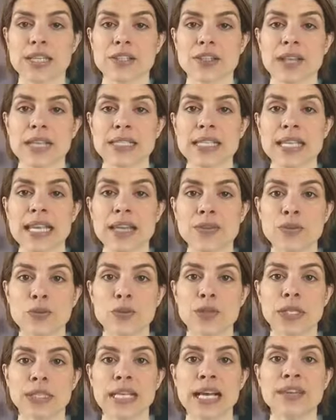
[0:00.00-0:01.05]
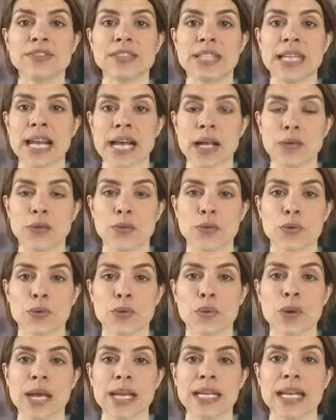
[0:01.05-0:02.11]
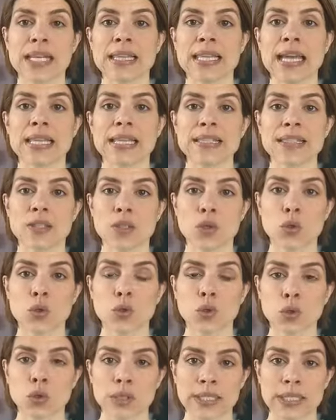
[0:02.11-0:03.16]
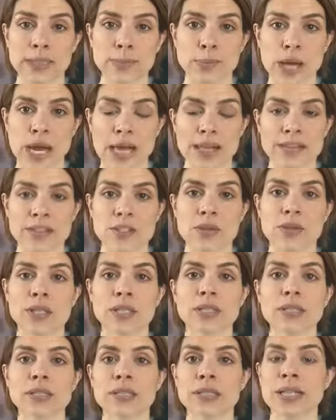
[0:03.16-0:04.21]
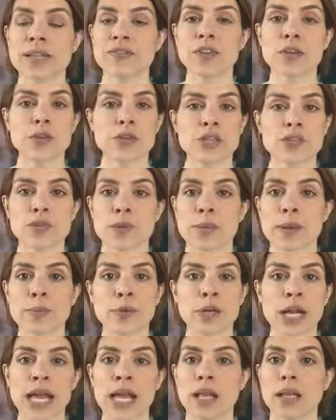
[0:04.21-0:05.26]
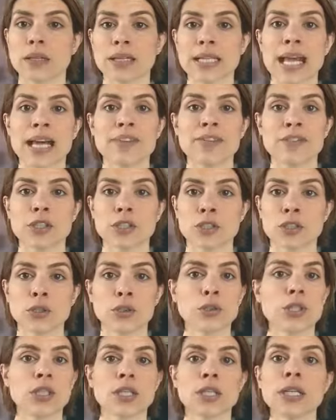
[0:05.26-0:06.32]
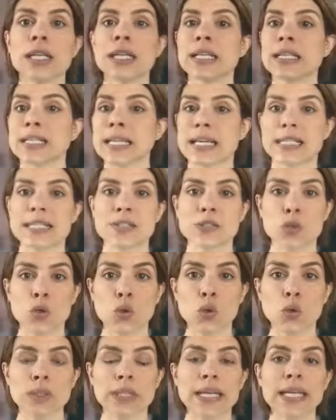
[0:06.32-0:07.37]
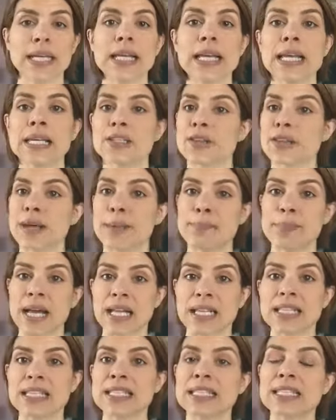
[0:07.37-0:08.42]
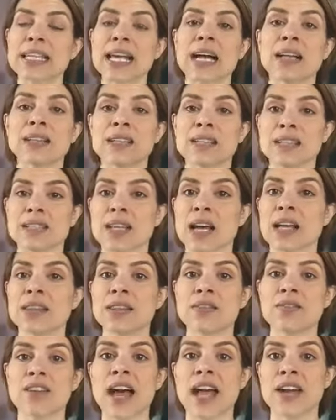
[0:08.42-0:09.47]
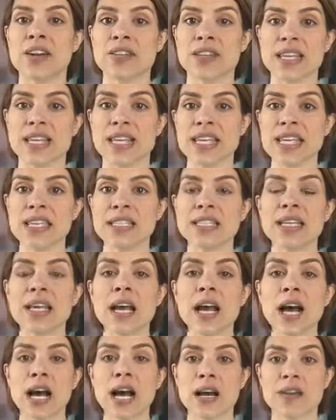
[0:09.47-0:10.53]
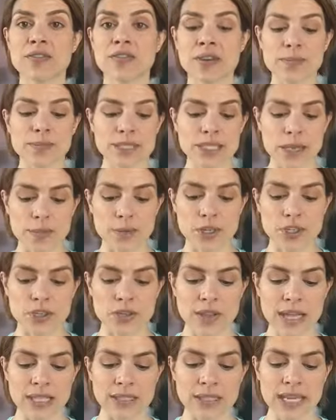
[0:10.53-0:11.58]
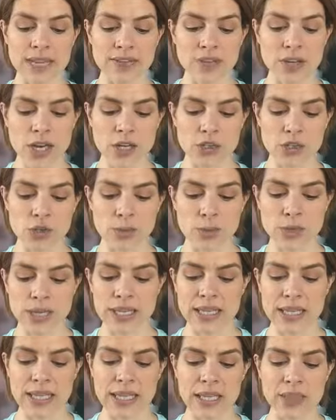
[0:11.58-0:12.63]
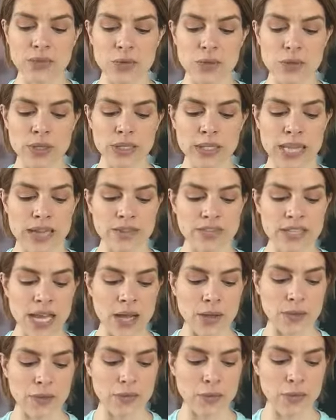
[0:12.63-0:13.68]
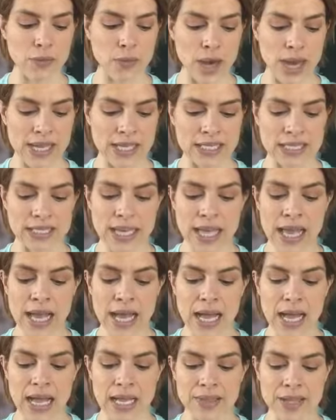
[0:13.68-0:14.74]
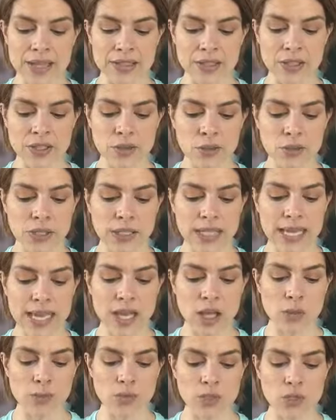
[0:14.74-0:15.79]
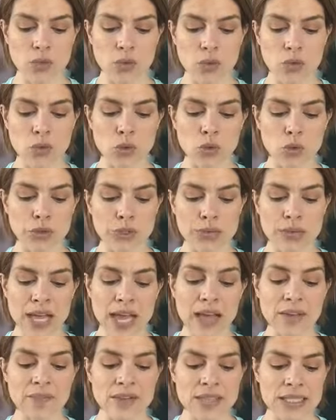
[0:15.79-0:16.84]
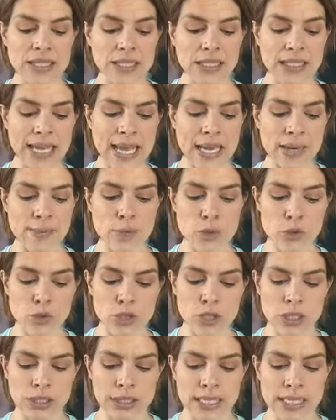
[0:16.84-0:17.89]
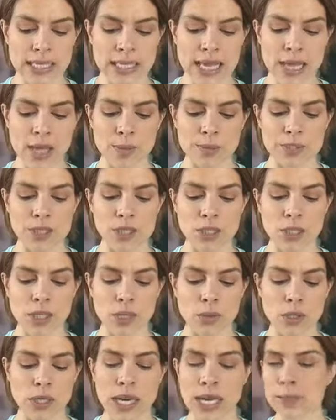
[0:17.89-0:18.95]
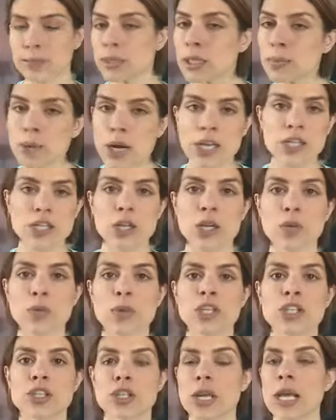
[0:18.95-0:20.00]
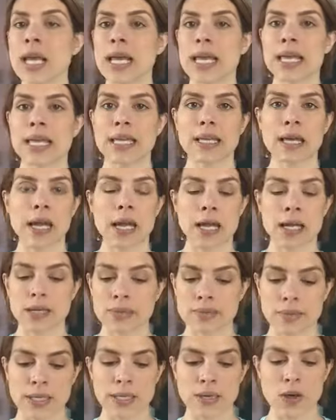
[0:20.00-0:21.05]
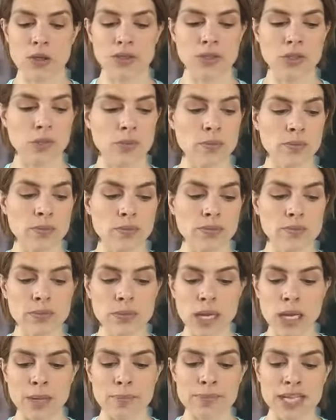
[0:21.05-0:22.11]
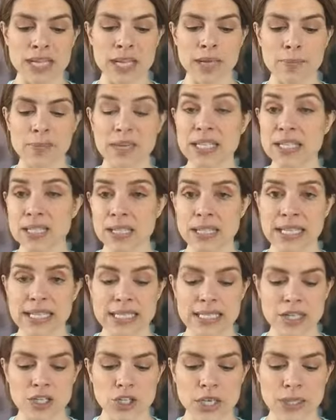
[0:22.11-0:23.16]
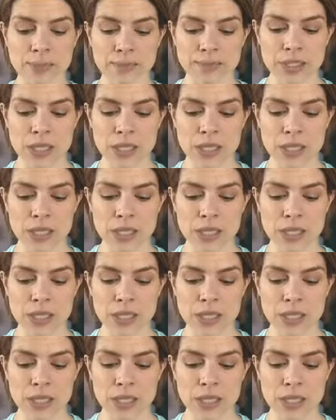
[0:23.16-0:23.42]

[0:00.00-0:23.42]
So that's in through the left and out through the right. And that is a cooling breath. So if you just remember L, left lunar, that is cooling. So that balances out the sun, the fire, the heat from summer. So that left nostril breathing in through the left, out through the right. That's going to really help to cool you down physically and emotionally. That helps to lower high blood pressure, which it can also be a pitta condition.